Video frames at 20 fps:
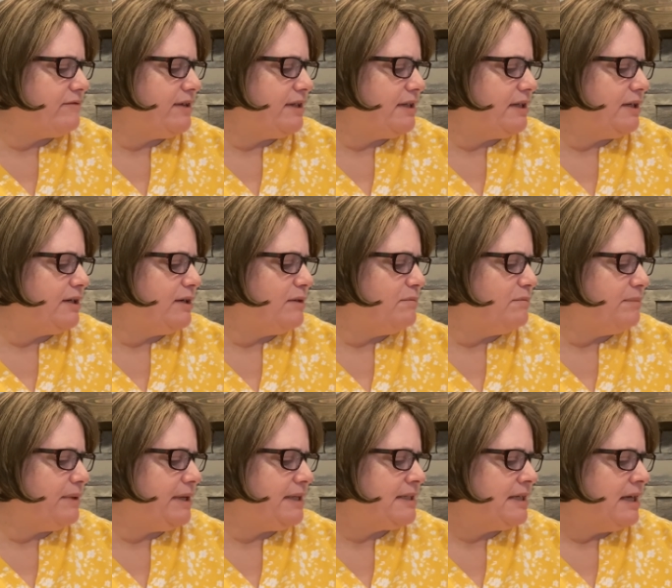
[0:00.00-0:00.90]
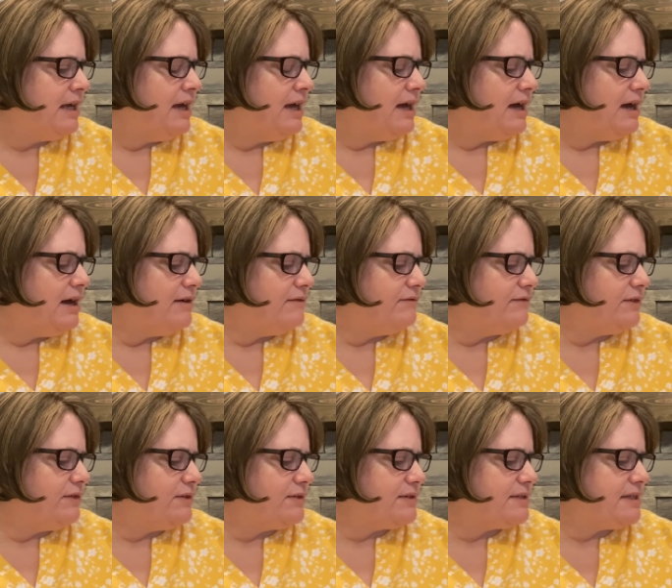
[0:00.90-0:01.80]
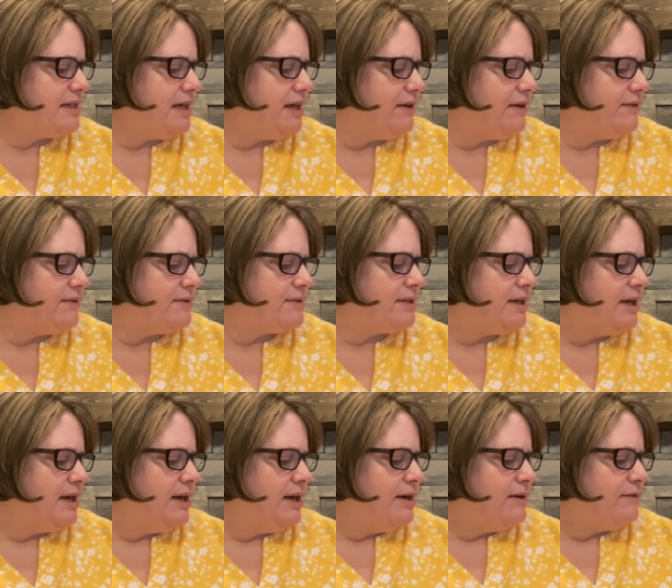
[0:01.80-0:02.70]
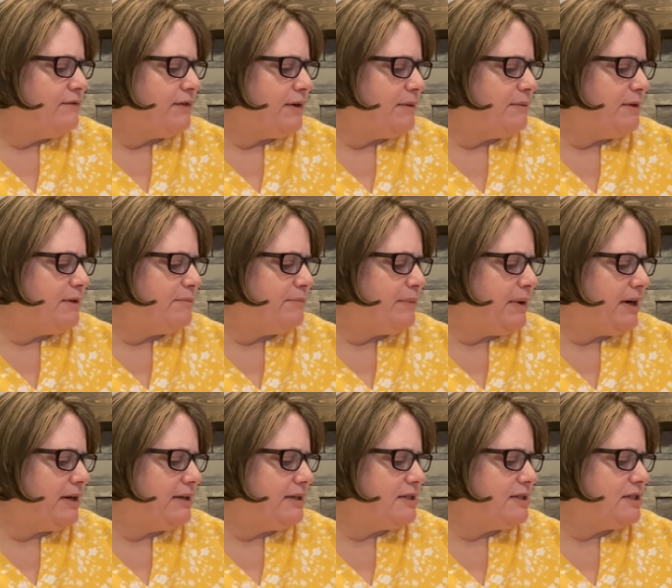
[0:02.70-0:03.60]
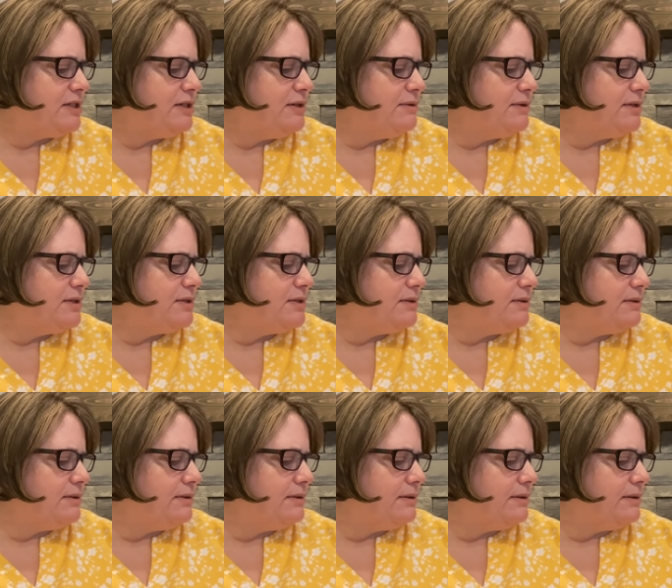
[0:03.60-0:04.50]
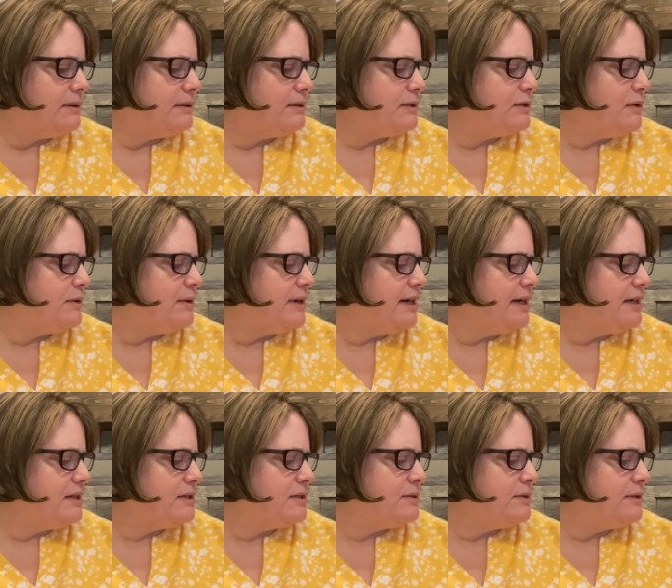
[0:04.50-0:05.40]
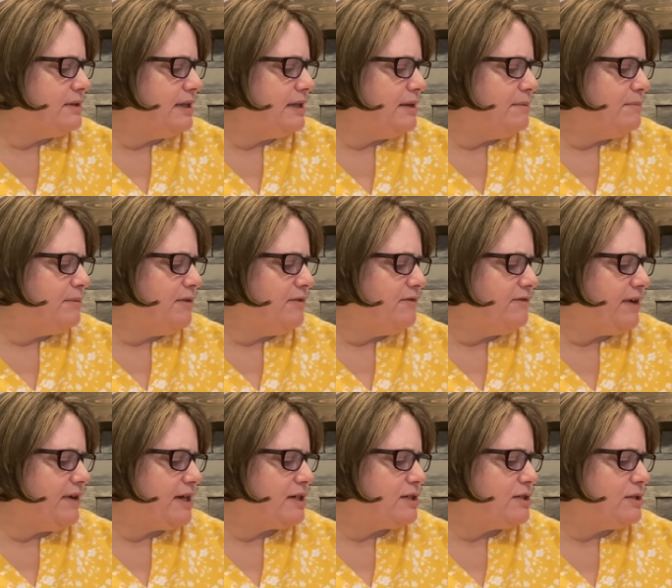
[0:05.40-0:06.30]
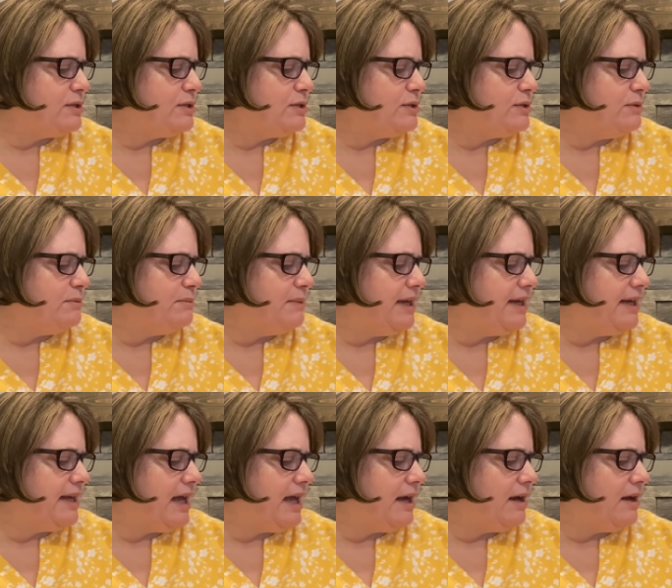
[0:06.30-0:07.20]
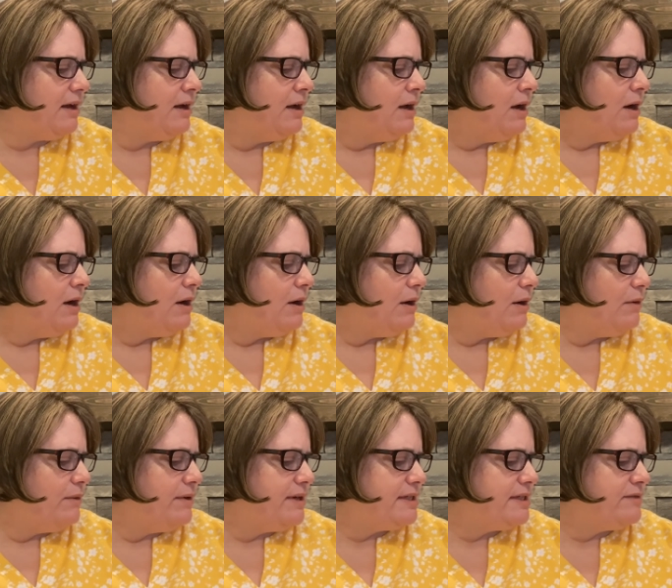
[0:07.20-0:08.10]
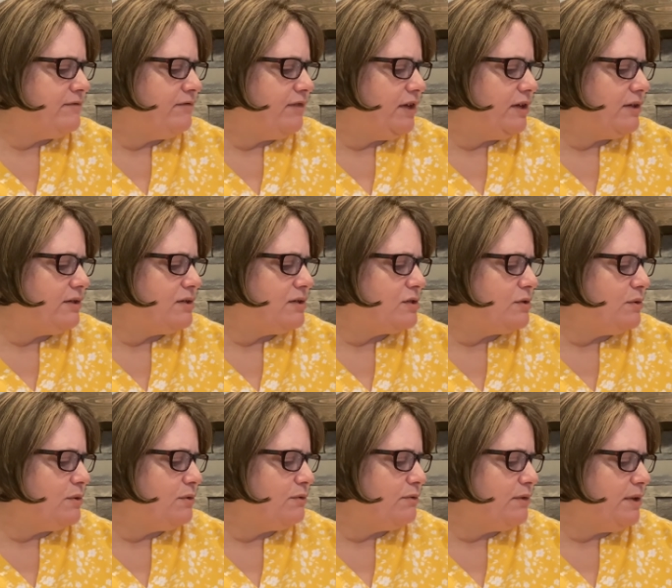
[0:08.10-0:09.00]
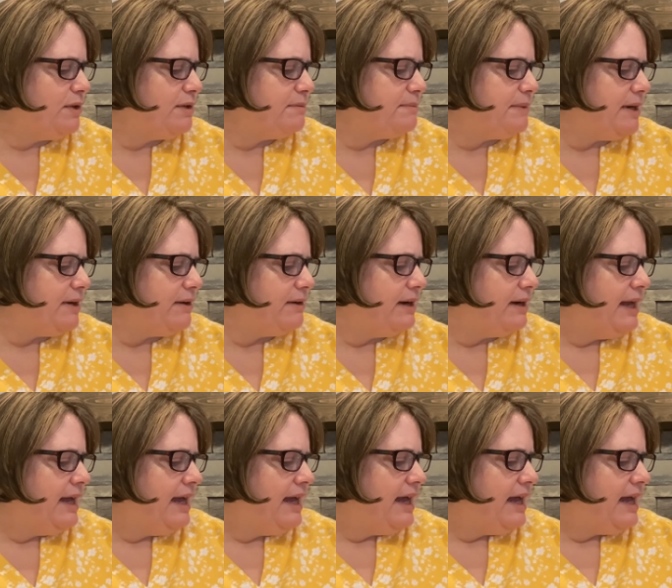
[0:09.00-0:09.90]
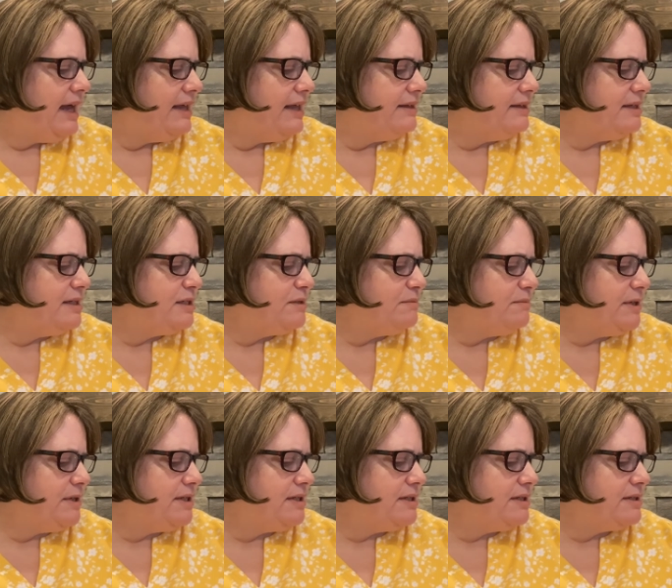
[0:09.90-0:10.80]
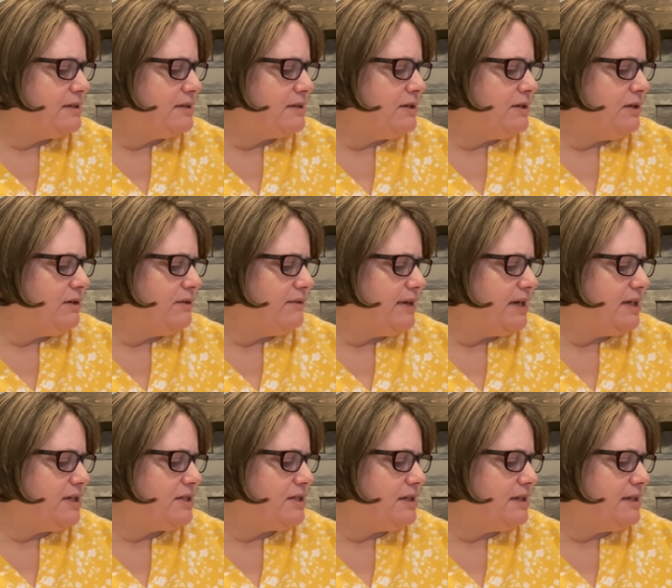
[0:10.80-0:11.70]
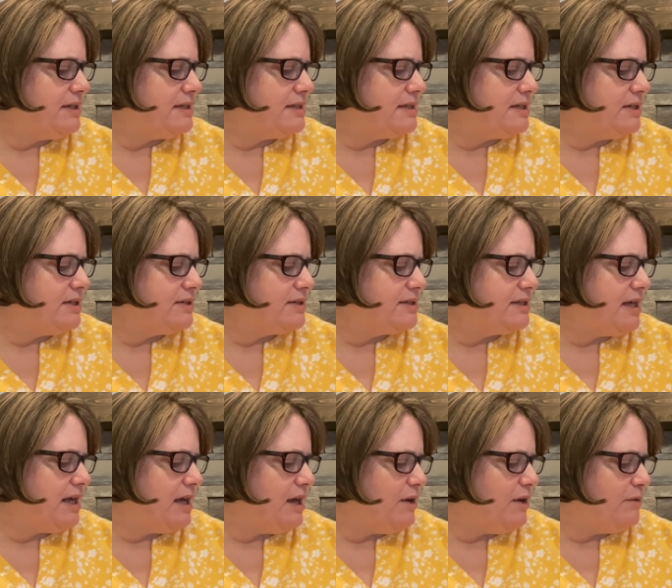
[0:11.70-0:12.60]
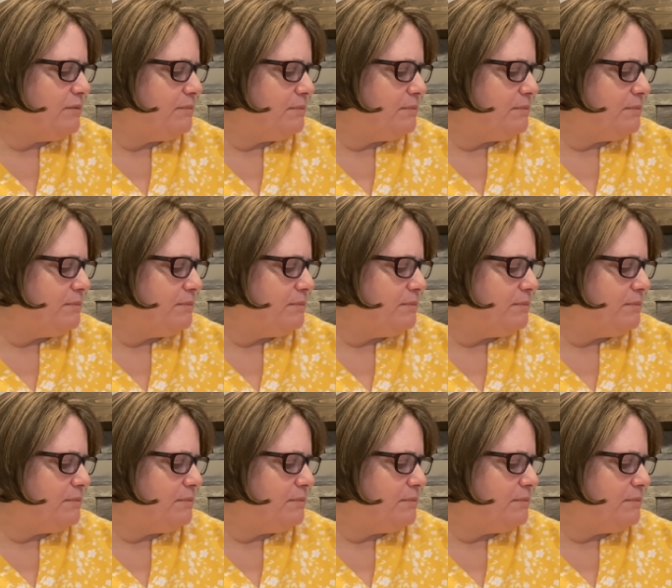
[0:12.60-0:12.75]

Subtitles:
little bit of yourselves. From the parts you adore to the imperfections you may not always feel so thrilled about. And this month's curation is here to help.